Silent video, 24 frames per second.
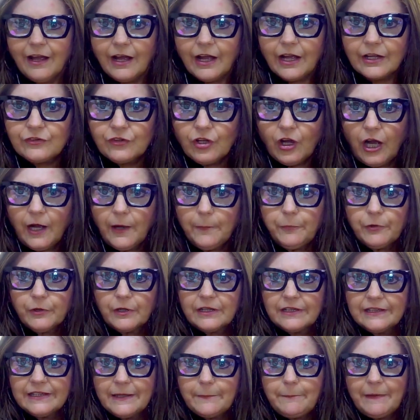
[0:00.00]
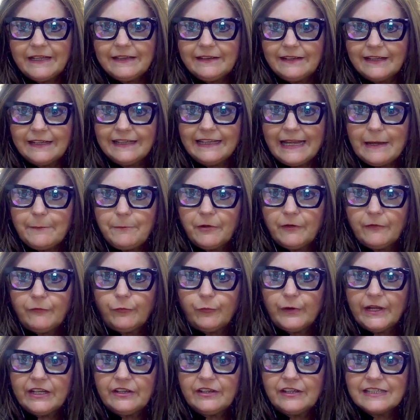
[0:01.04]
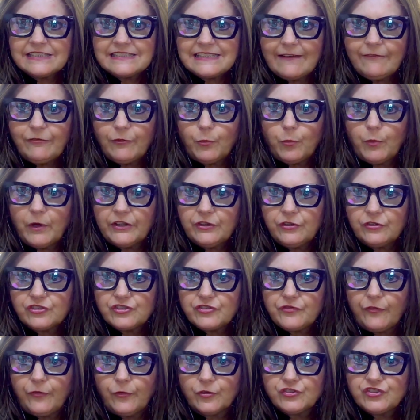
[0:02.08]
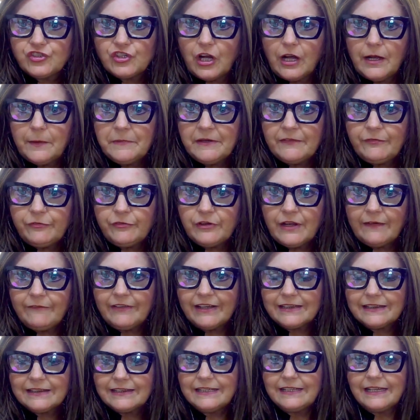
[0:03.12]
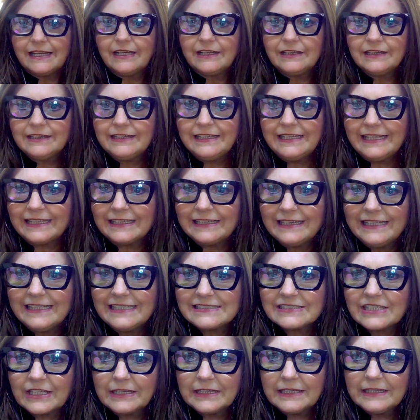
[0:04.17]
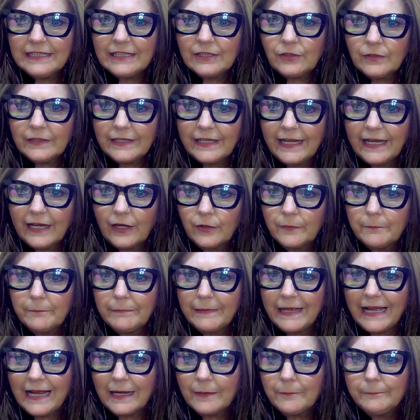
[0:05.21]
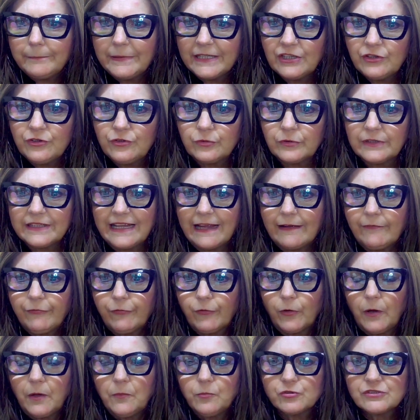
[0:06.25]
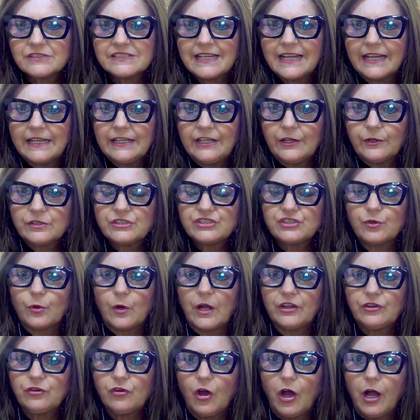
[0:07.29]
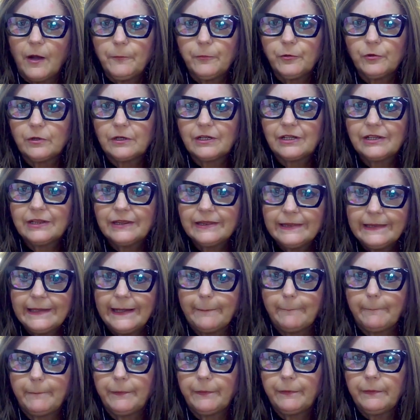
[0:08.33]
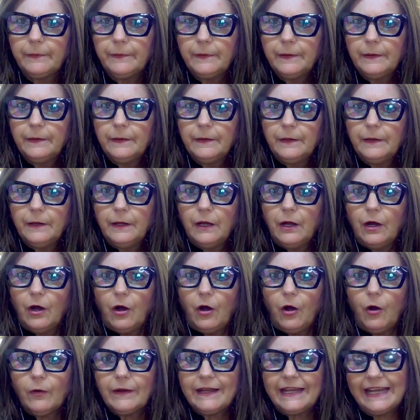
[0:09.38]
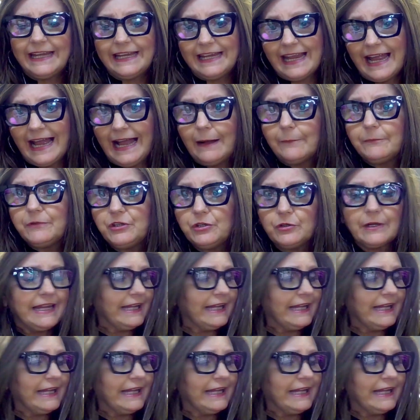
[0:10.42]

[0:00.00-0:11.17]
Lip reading: a topper clip at the nape of wig does have a wonderful job if you have at least a little hair in back. Been doing that for almost 10 years. So a topper clip. Okay, yeah, you